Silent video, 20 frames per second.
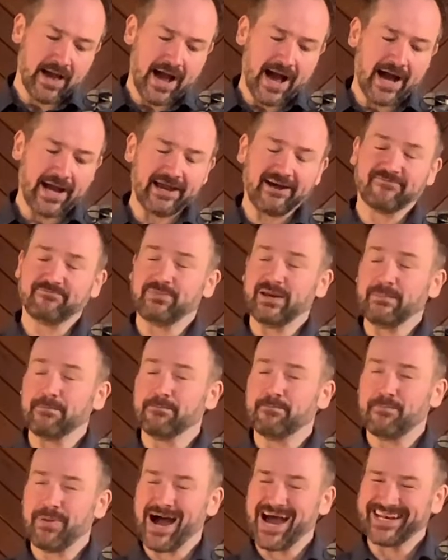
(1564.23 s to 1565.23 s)
I have
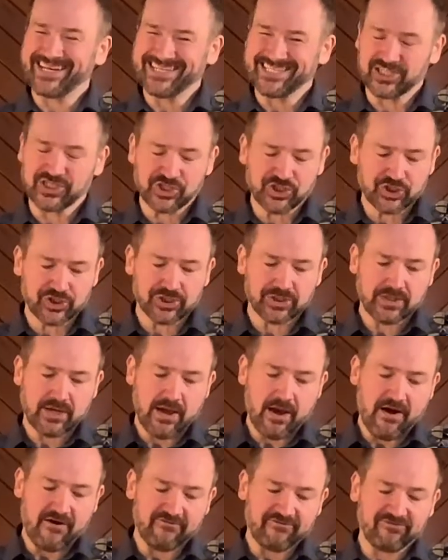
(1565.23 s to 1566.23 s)
been banished
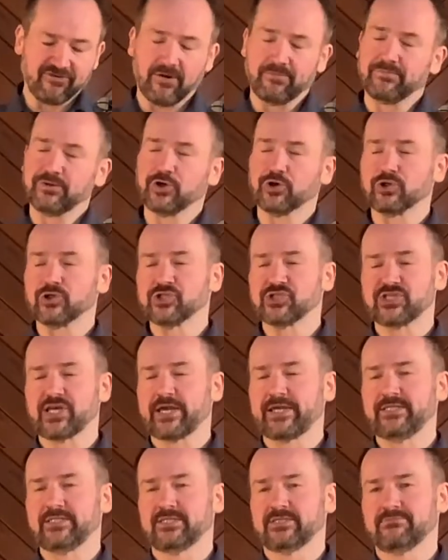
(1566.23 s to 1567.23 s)
from your
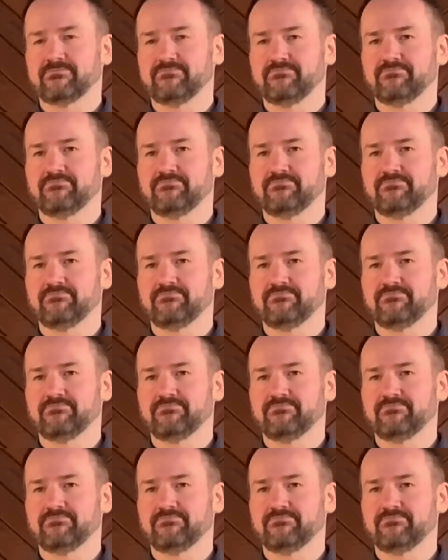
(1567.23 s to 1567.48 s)
sight.